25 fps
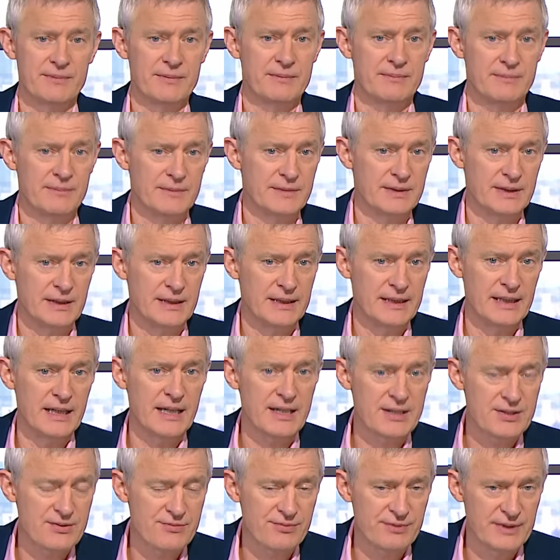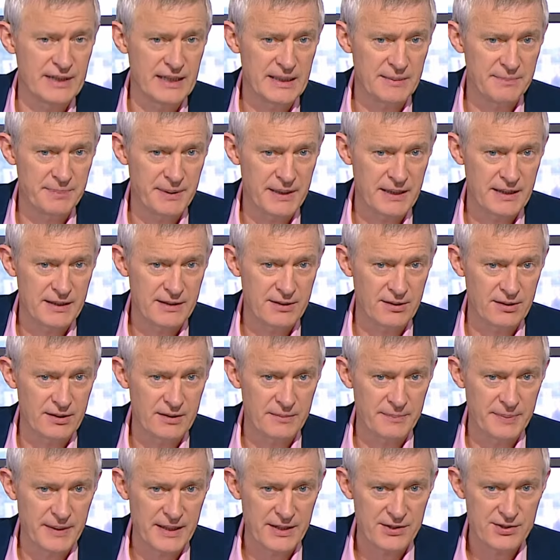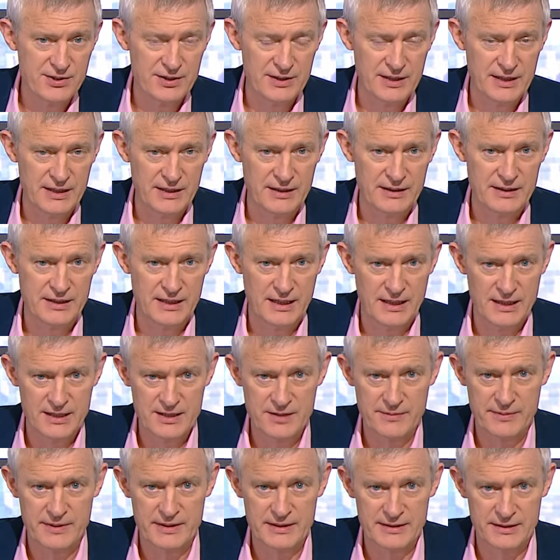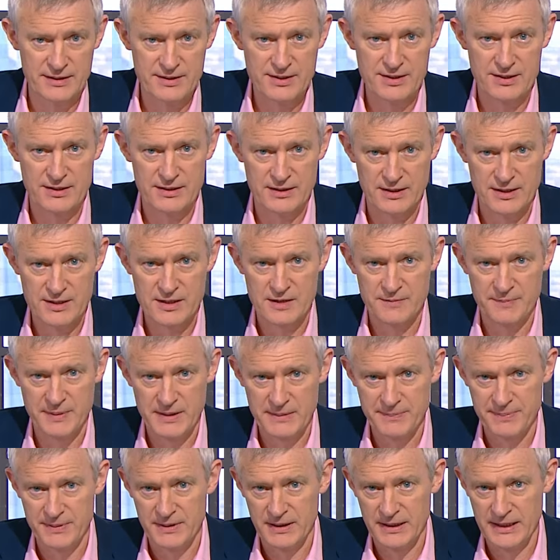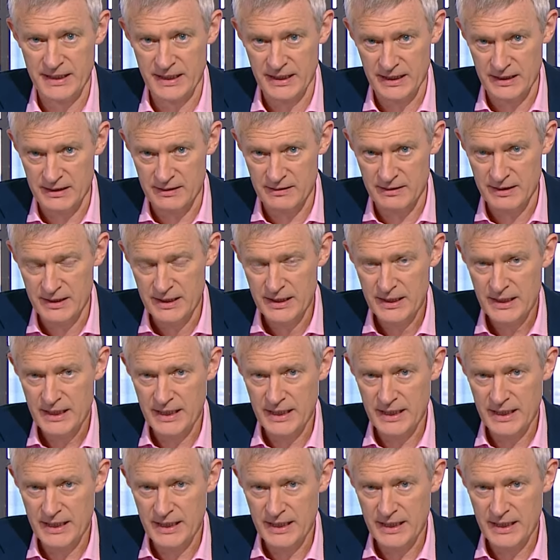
the last really big conurbation in Gaza with lots and lots of people in.